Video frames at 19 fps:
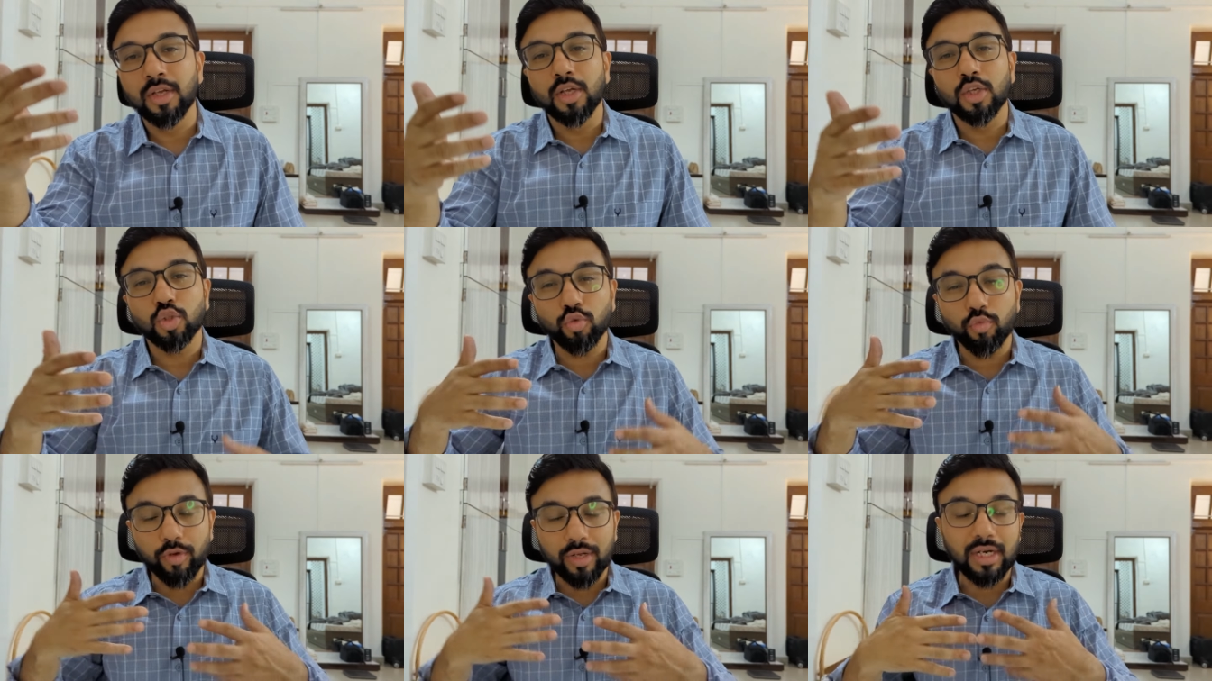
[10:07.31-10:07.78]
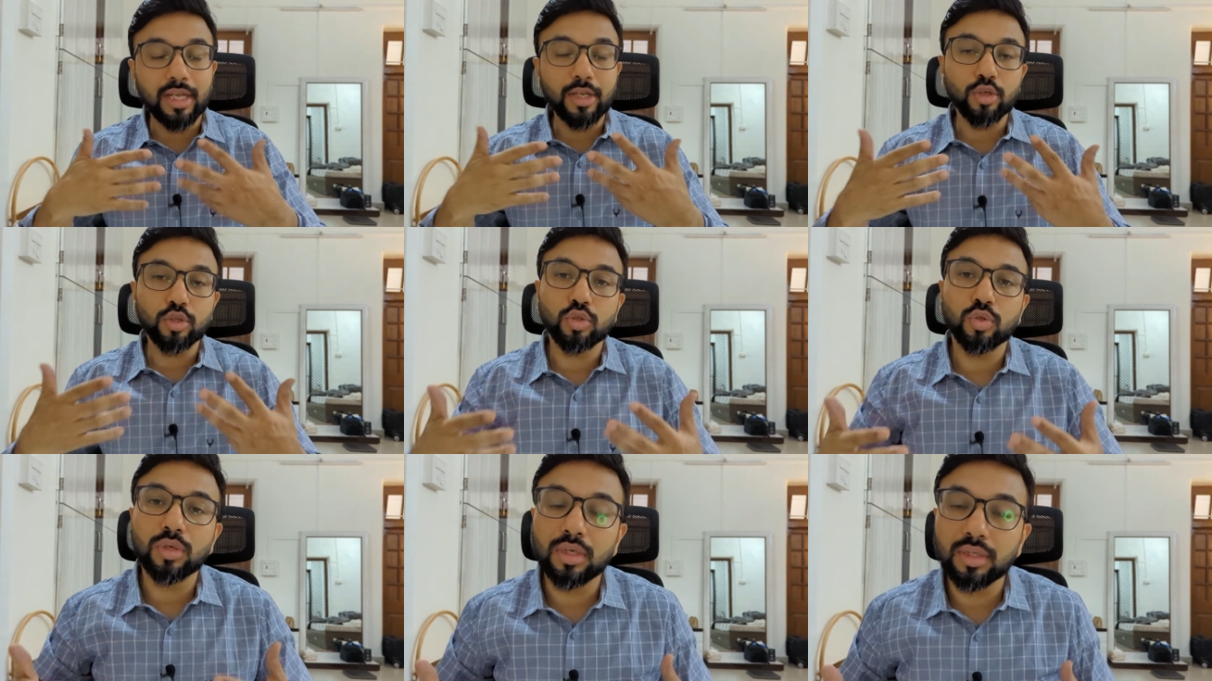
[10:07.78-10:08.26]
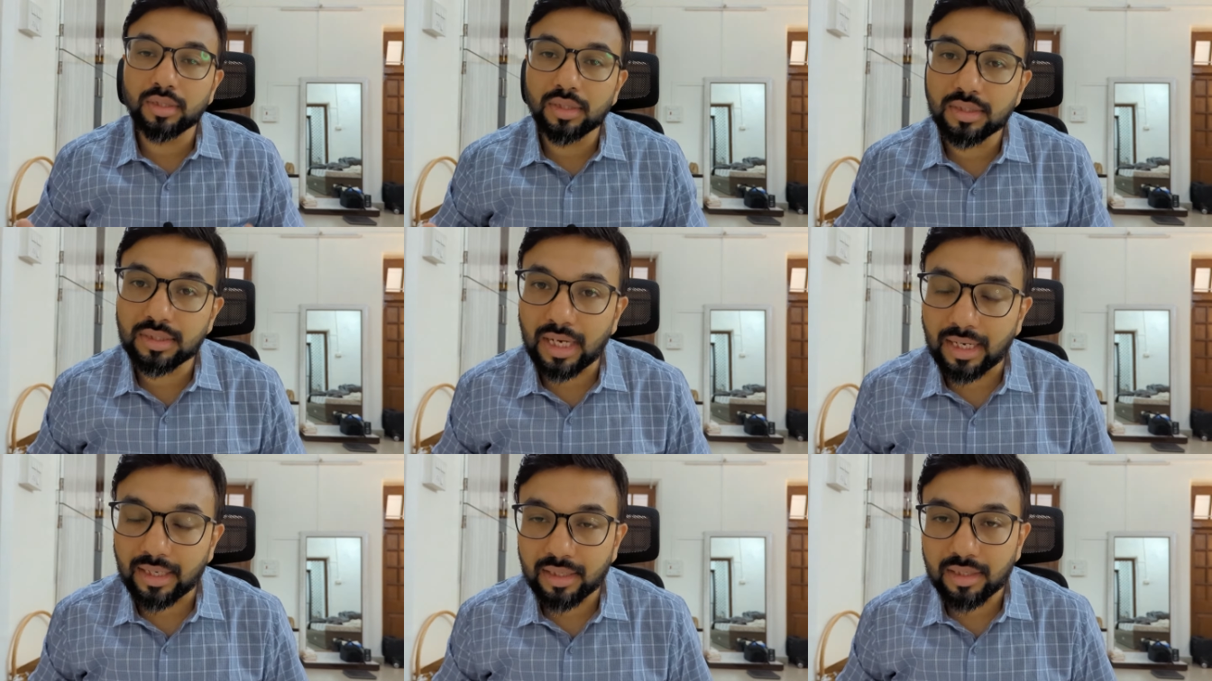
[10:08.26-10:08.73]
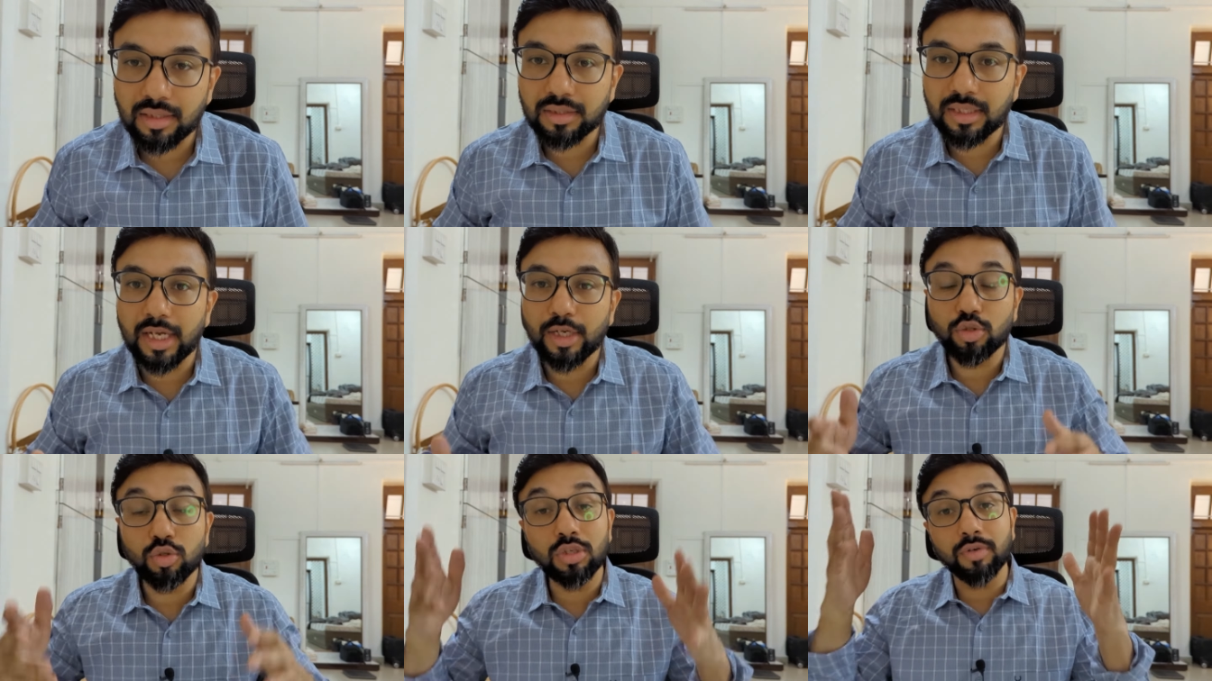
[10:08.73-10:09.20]
So when I used to learn these articles, I
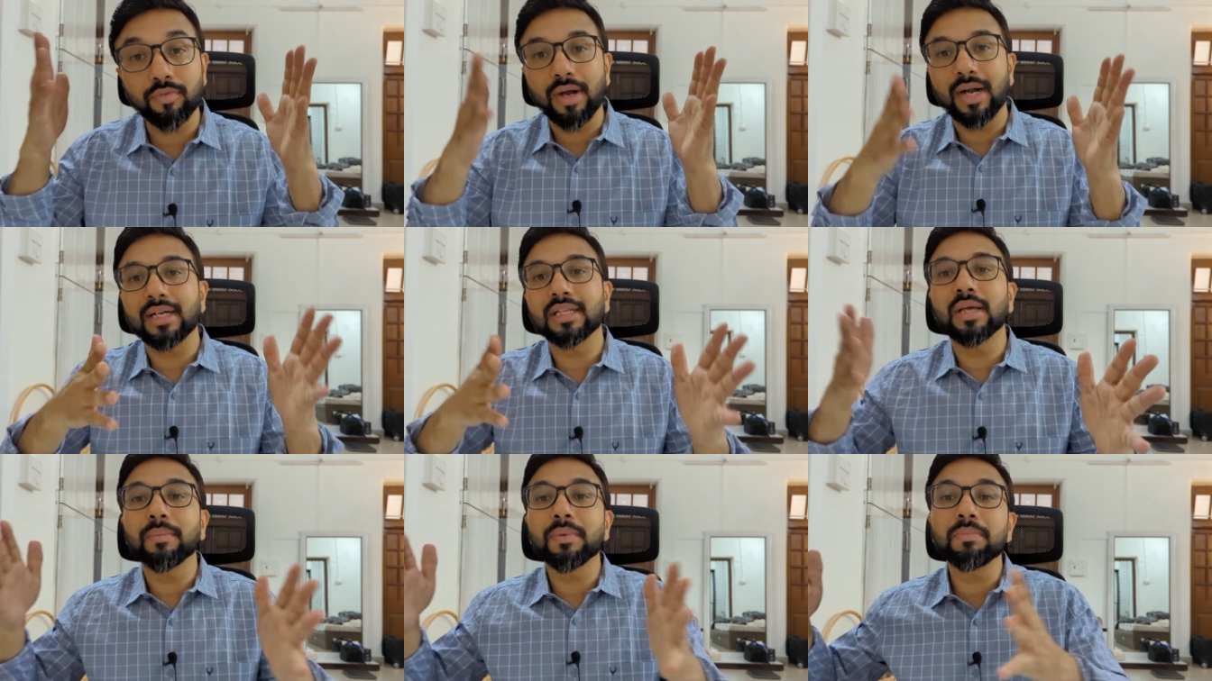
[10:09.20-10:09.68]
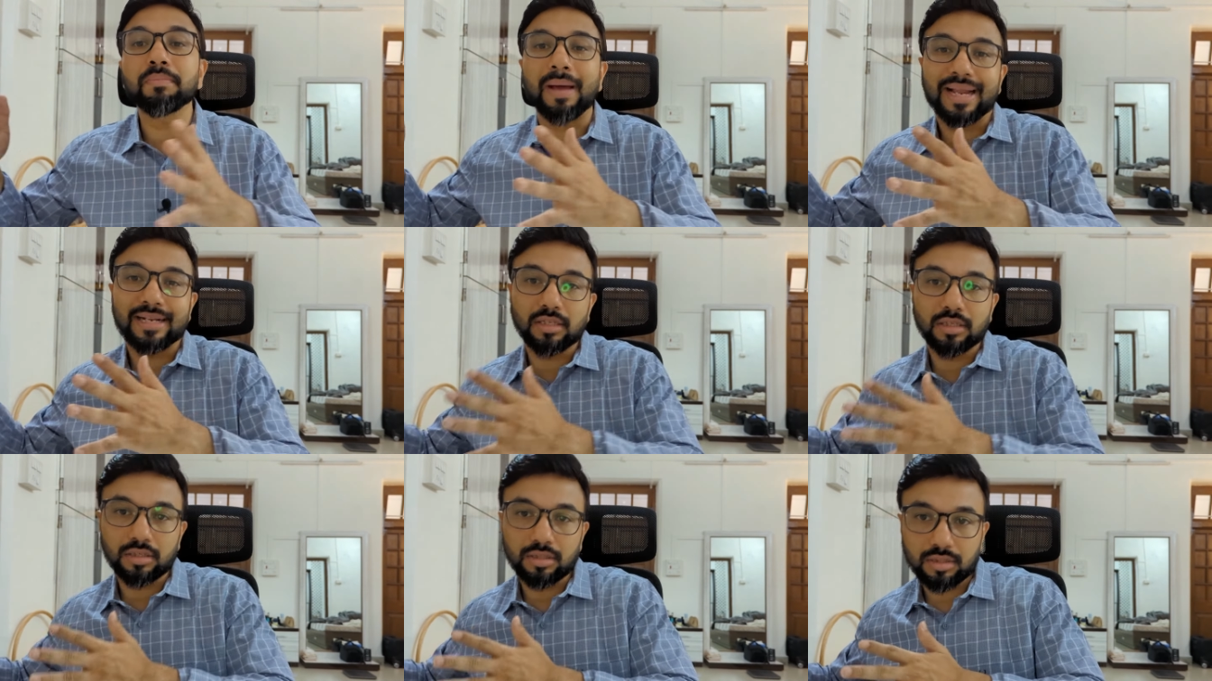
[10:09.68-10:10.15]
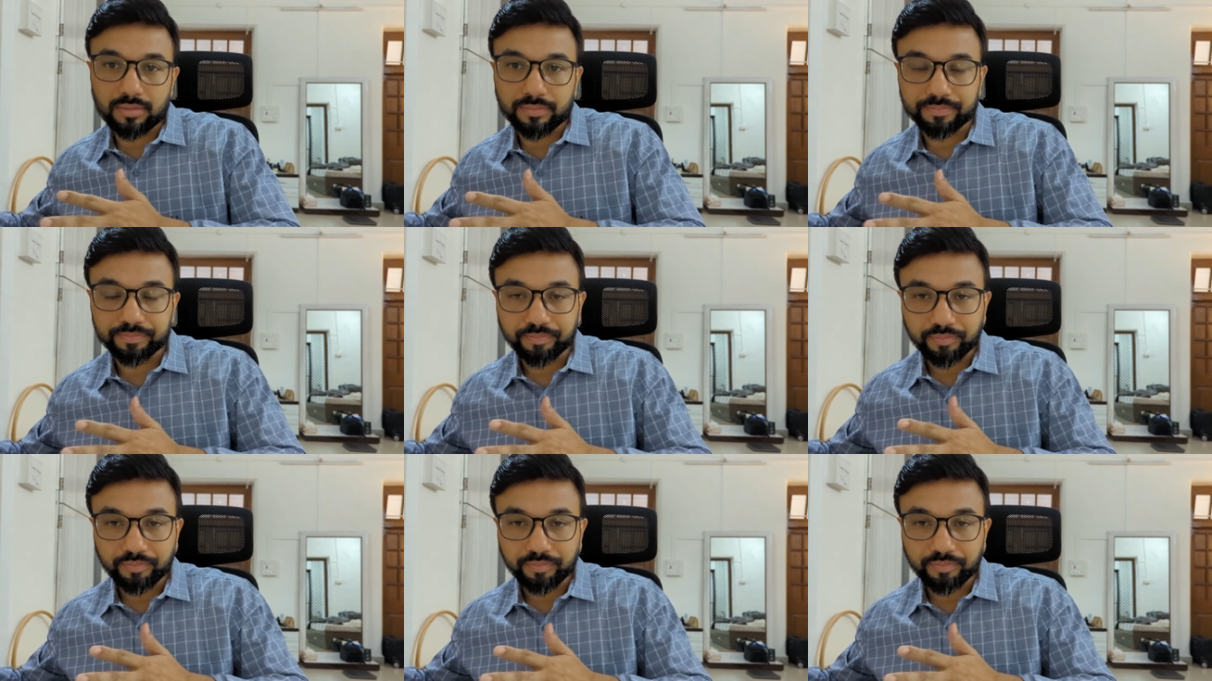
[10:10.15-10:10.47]
used to divide them in batches.